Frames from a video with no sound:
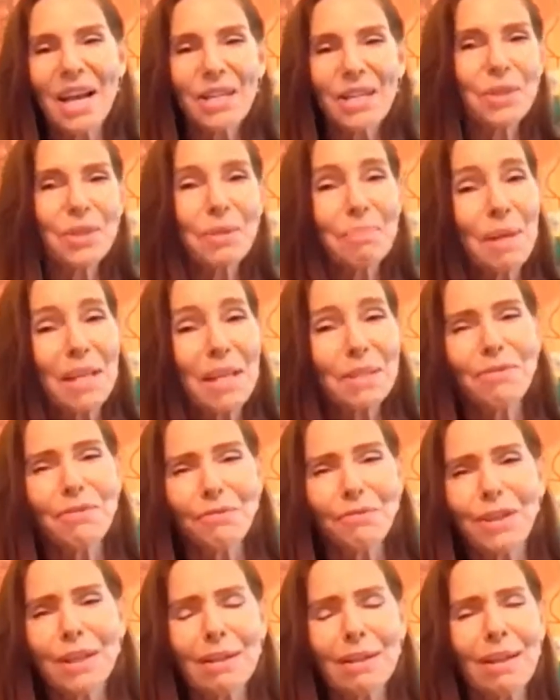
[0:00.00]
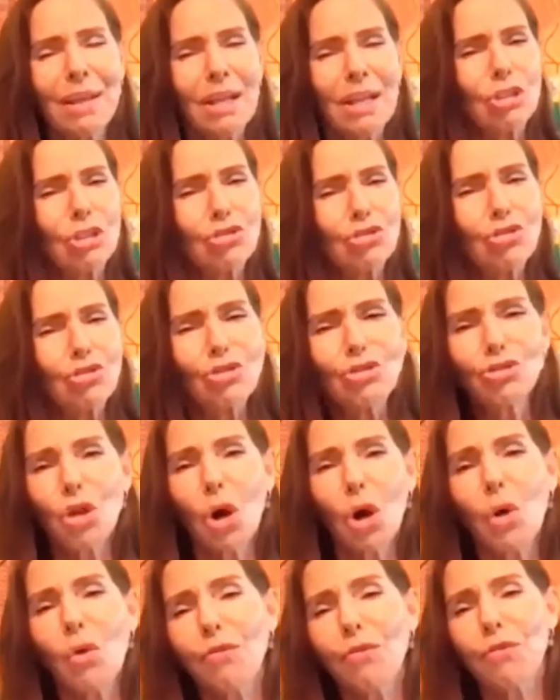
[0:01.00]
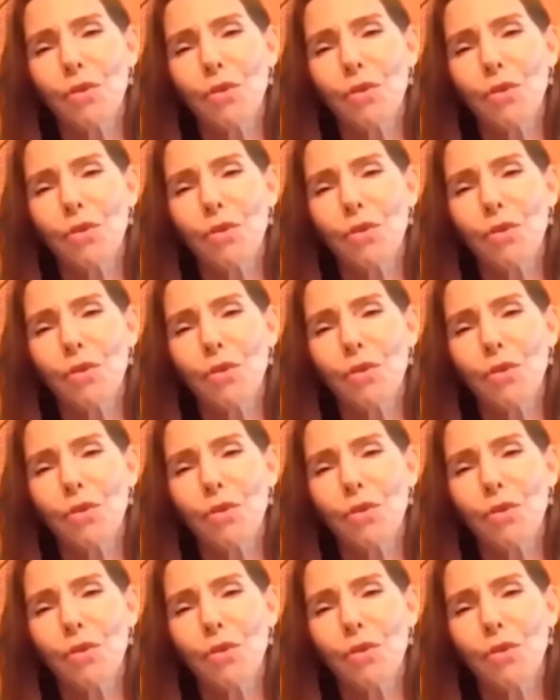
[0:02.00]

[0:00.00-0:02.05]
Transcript: So it makes me feel so